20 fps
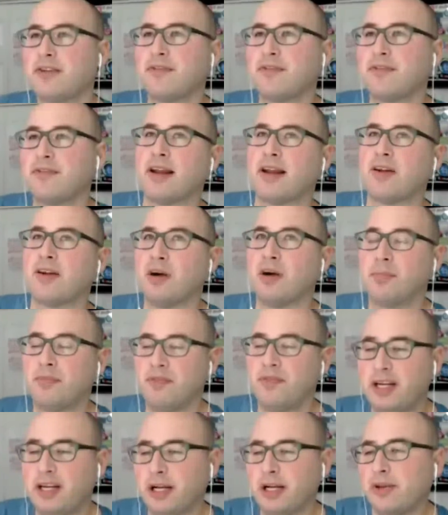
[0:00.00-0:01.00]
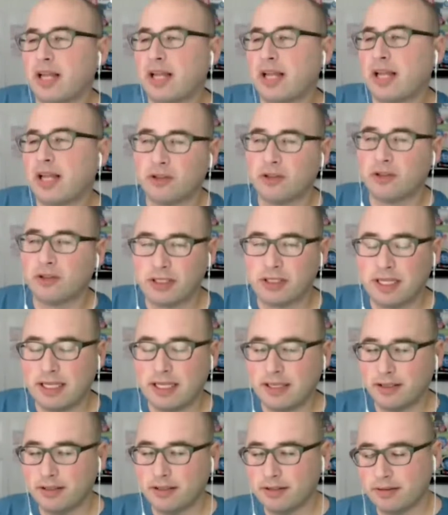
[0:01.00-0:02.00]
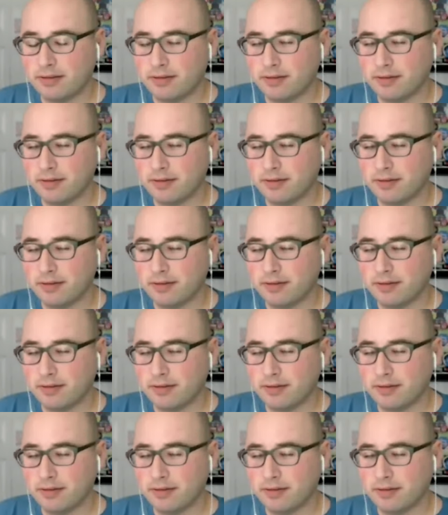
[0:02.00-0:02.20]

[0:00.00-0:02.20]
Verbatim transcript: see the follow up video that Kohl's did?